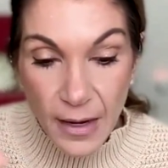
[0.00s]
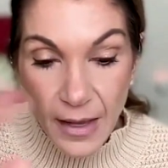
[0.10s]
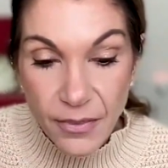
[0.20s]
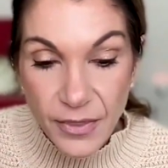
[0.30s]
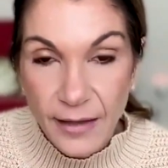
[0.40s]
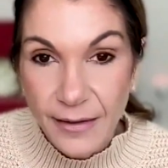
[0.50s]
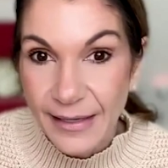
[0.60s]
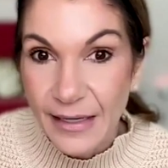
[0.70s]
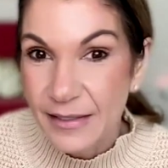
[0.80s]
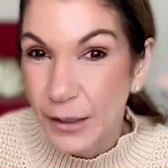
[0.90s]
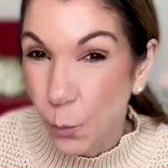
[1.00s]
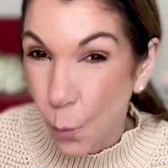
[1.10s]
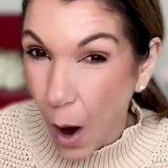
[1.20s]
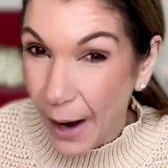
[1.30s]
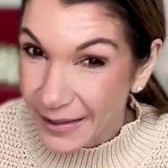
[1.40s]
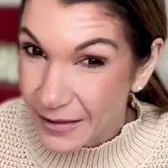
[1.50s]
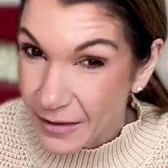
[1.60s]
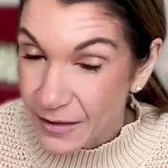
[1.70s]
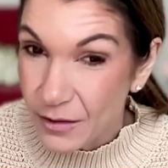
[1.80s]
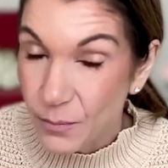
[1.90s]
And then, like I said, why is
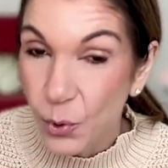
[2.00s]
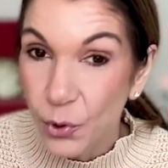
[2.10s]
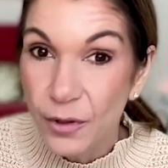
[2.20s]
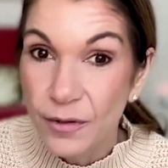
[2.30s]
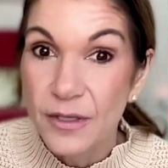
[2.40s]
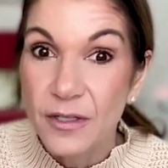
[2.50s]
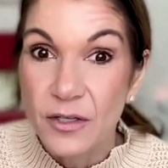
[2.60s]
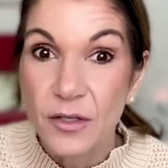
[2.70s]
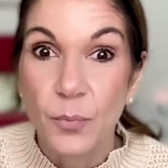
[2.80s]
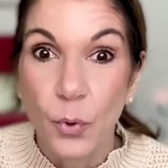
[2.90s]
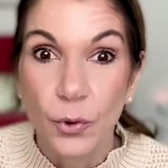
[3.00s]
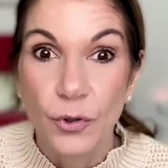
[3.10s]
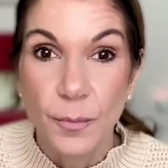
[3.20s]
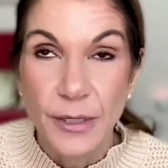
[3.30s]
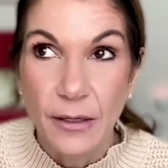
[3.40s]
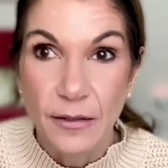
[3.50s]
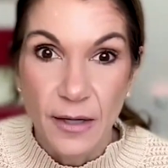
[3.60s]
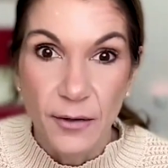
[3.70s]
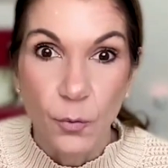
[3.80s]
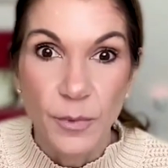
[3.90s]
this important? This is important because
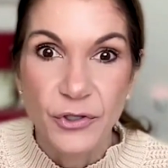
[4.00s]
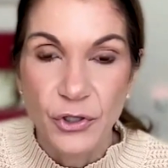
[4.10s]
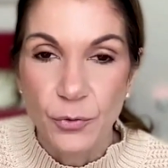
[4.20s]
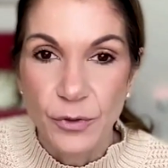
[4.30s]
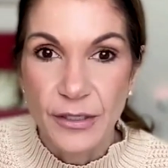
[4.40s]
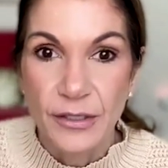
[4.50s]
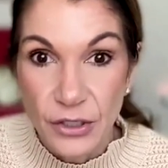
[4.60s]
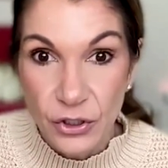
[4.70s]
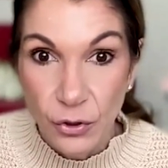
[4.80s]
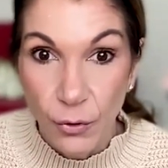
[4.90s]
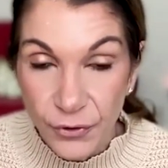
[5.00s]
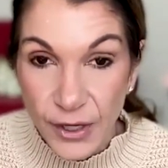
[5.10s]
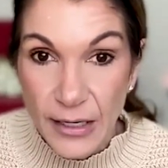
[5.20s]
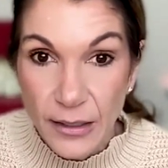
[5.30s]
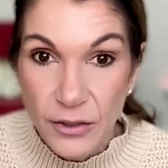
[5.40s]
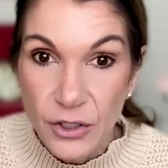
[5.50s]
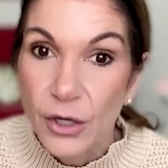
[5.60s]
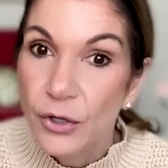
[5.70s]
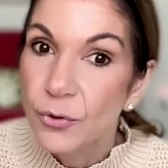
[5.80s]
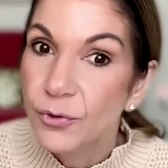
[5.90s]
not only do you need additional things,
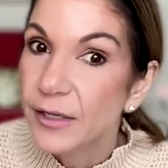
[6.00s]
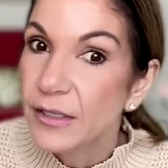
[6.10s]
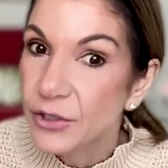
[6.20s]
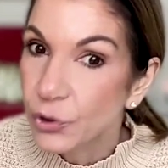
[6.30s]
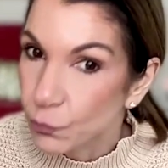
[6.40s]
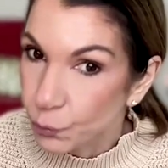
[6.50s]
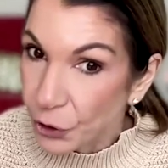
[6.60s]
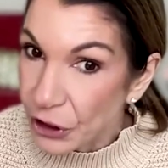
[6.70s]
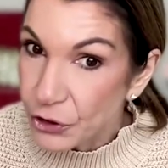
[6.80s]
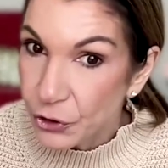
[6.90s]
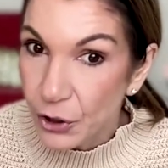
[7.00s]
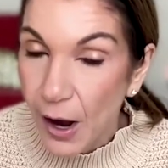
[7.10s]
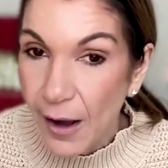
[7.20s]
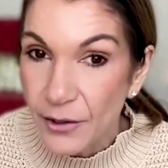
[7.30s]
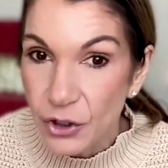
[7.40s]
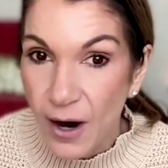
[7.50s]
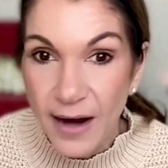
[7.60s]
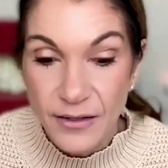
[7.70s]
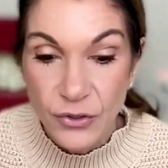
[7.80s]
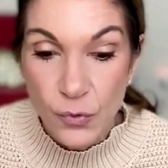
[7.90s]
you then need to read your
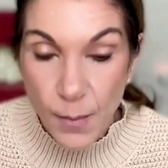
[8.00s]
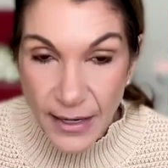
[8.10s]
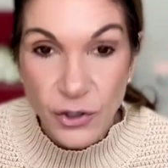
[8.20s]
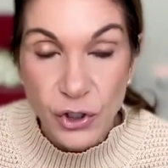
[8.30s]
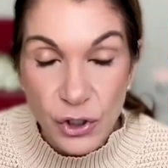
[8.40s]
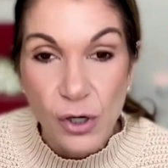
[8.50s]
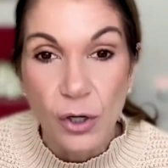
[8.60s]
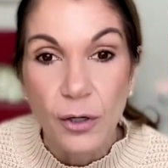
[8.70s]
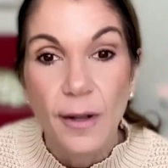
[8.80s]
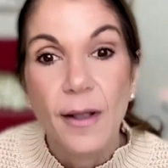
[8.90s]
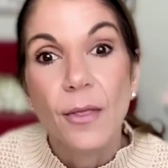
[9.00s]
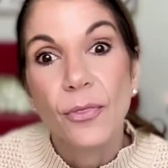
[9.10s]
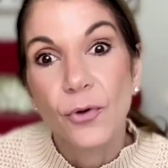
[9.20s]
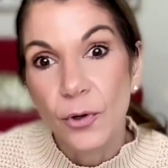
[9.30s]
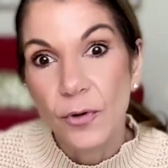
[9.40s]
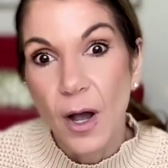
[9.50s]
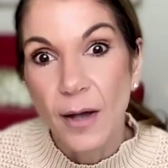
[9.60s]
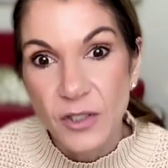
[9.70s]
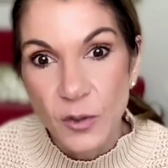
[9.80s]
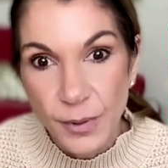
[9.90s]
contract to make sure there are
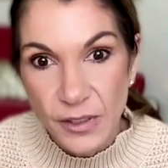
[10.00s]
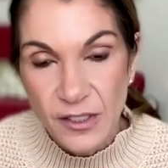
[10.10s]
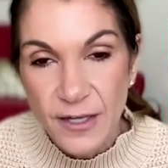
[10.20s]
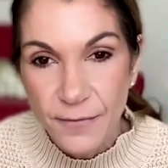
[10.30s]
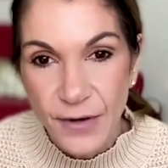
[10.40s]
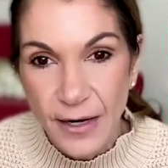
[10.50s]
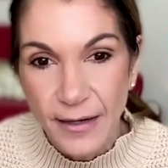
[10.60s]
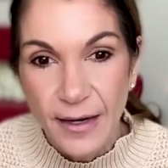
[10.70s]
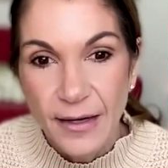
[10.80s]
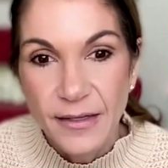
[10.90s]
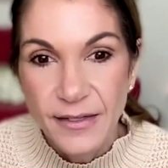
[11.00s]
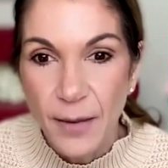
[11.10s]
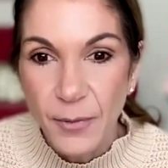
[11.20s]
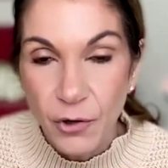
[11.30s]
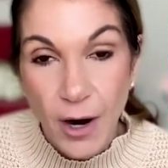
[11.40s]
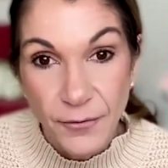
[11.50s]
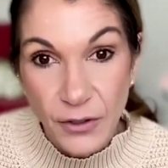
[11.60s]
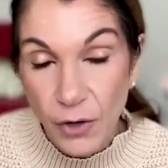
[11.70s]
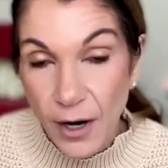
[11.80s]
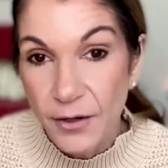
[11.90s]
not specific
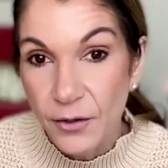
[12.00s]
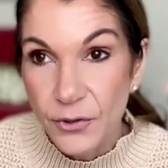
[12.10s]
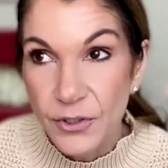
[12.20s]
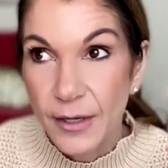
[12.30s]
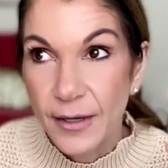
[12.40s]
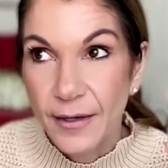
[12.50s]
demographic riders